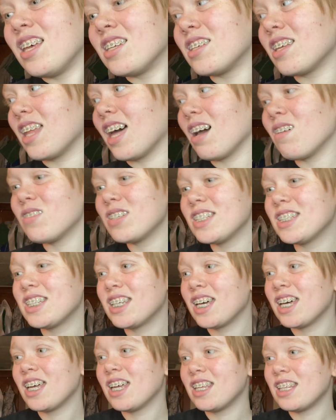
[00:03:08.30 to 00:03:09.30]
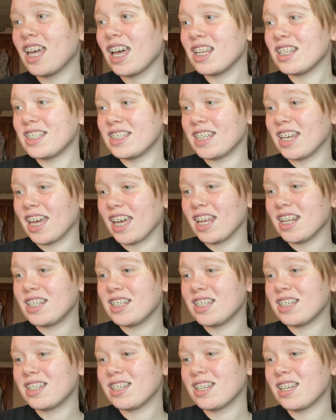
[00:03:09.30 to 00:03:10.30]
so that was that
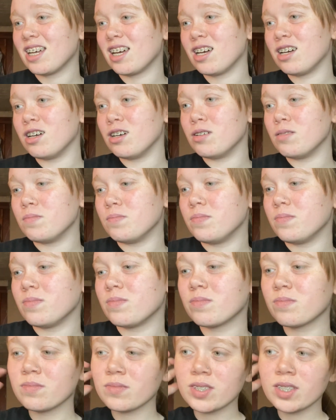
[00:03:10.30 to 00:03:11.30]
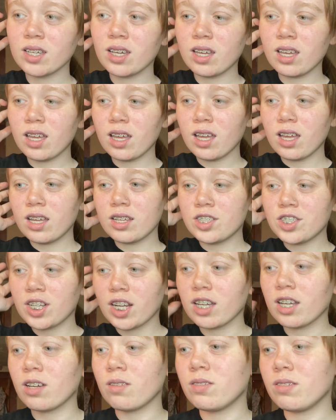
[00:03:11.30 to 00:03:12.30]
set. Um, should
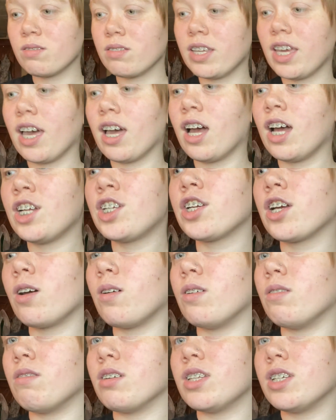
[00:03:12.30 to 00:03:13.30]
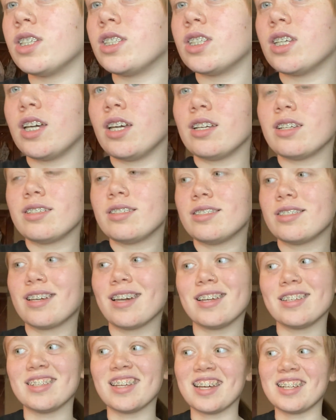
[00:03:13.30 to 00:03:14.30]
I go in? yeah, I should go in with this set
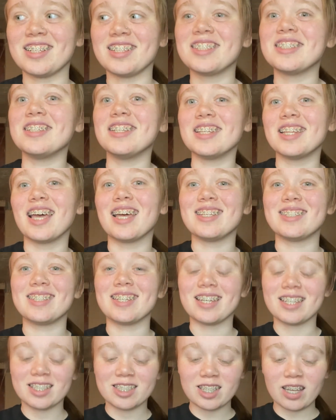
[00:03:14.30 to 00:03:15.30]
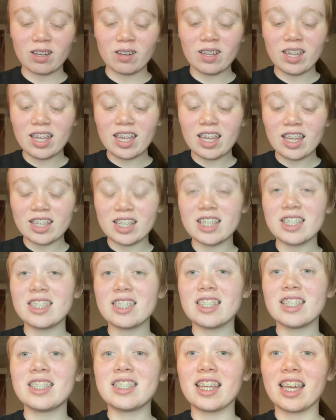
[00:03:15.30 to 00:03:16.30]
because I just did that set. So this is
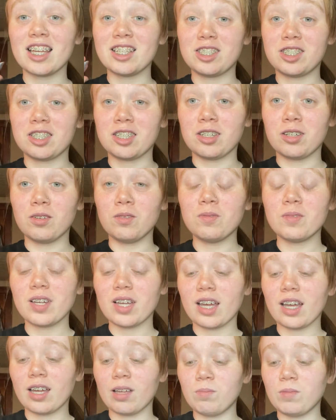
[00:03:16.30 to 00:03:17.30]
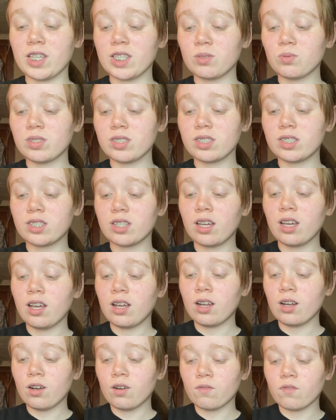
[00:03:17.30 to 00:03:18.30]
a set two. Um, this one's
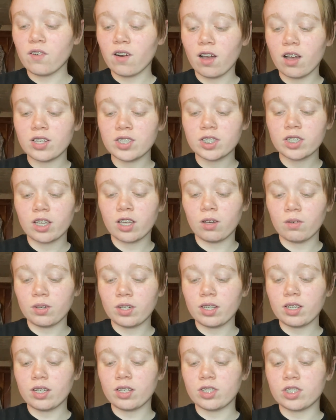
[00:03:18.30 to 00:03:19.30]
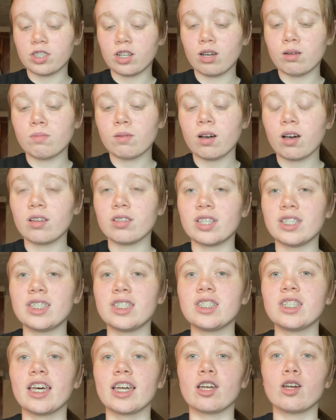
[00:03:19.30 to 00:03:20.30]
Frost Coconut Snowball. This
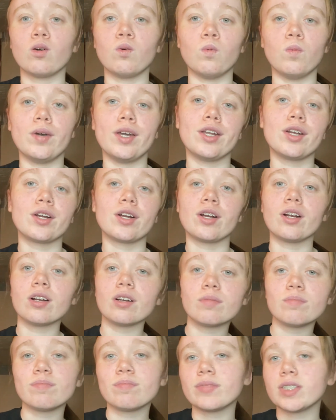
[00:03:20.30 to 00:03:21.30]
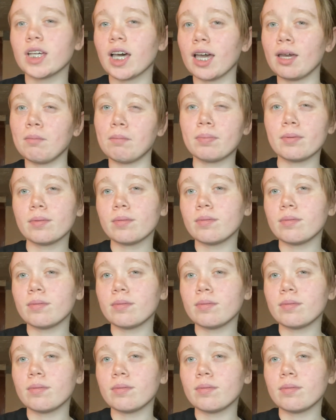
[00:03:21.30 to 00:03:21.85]
is like a winter type